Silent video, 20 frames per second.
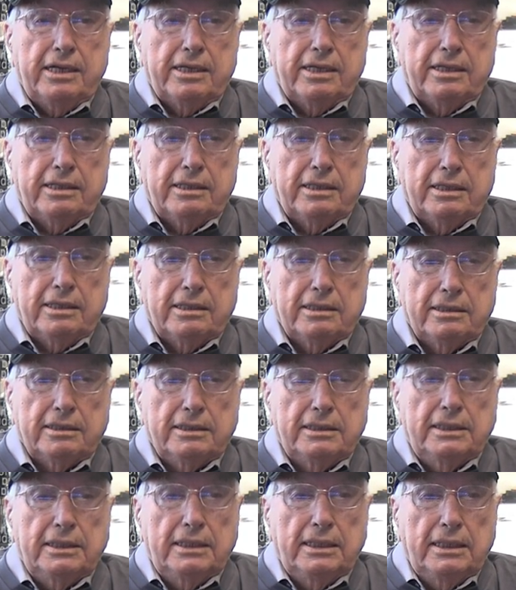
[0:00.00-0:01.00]
and
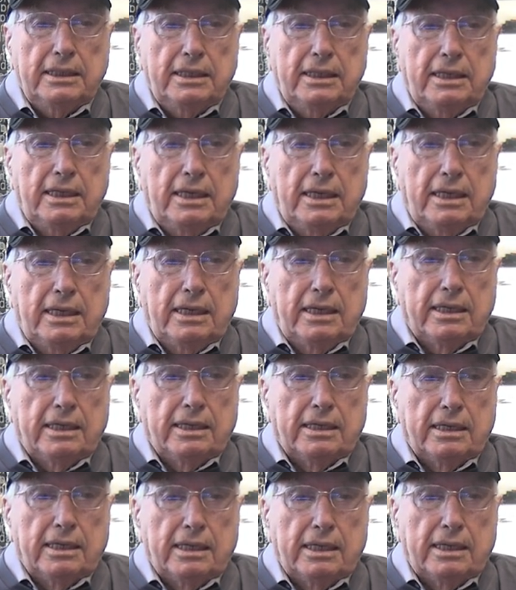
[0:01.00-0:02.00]
uh,
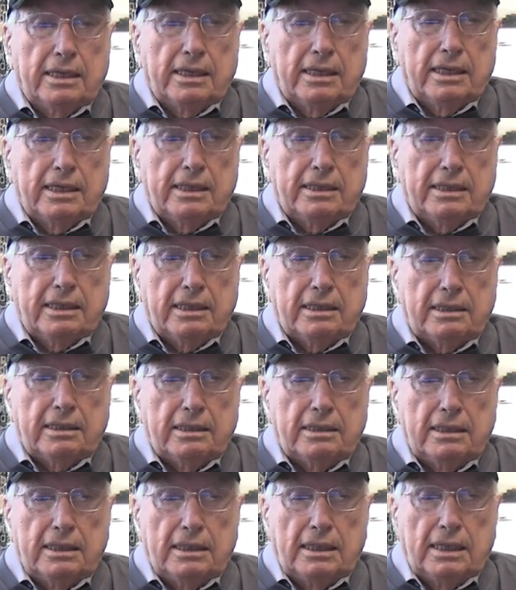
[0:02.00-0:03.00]
and I, I think
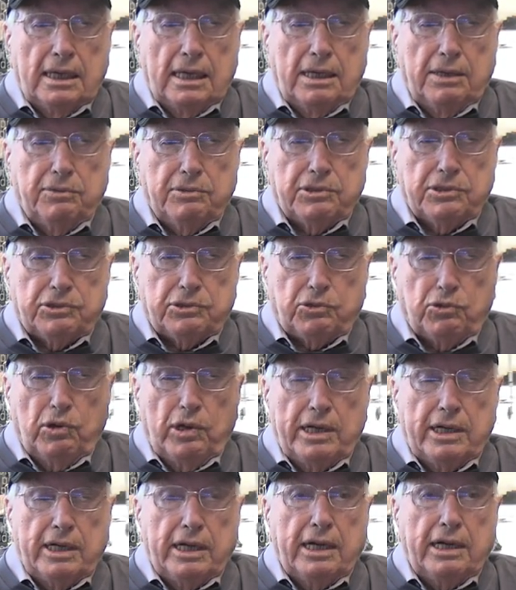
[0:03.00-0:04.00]
I was
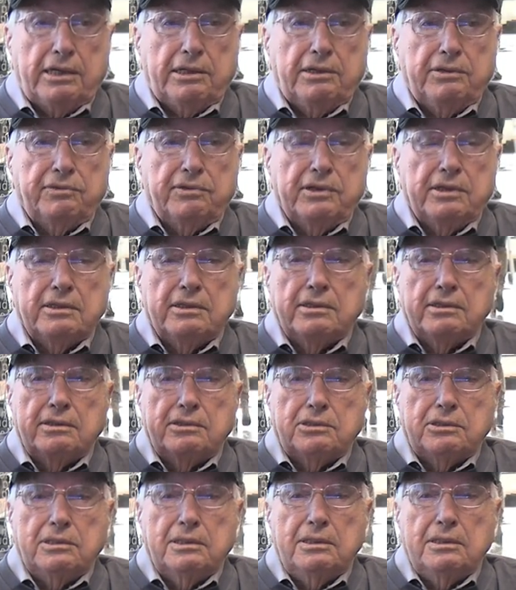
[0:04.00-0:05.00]
quite active in
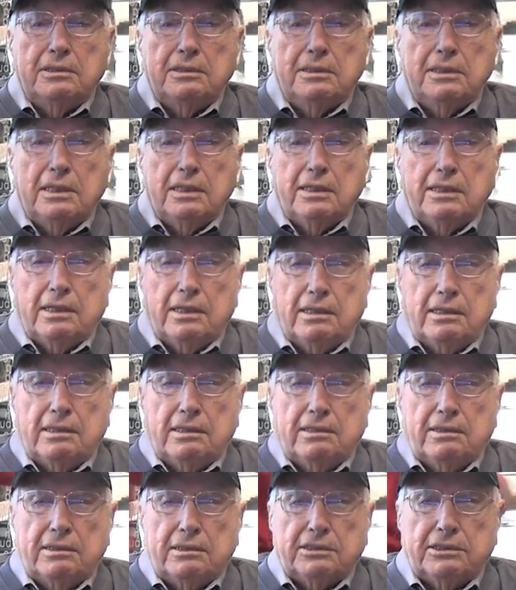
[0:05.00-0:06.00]

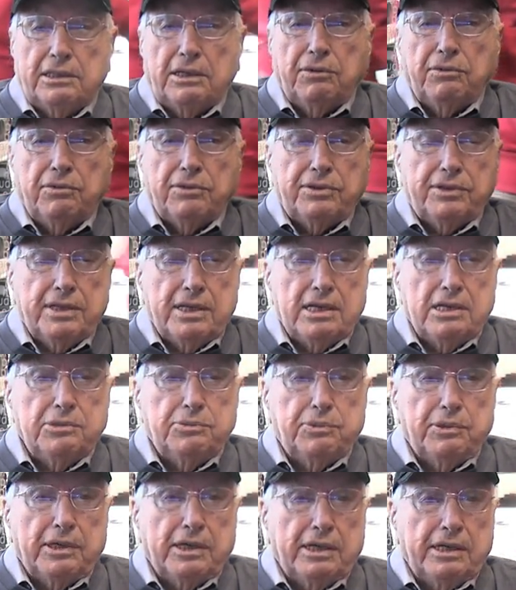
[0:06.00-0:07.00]
several things,
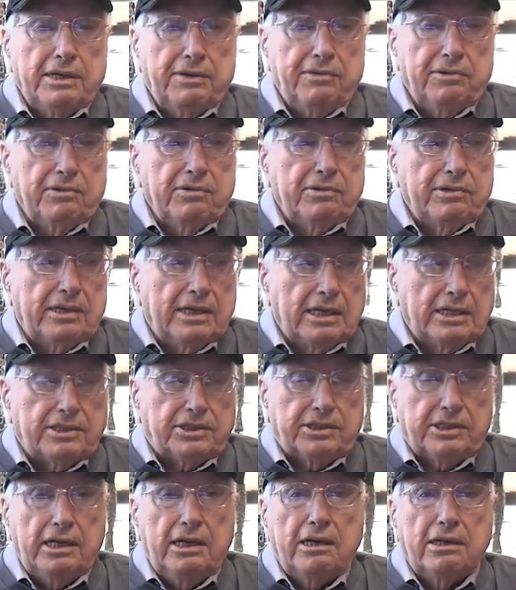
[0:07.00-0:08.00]
but I never
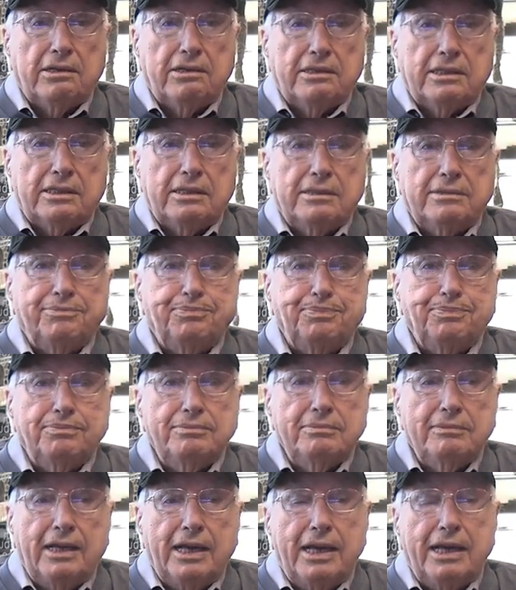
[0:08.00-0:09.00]
excelled in
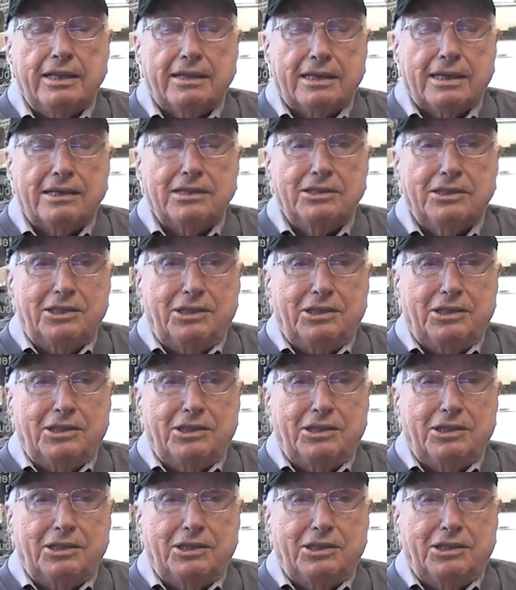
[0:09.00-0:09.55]
anything,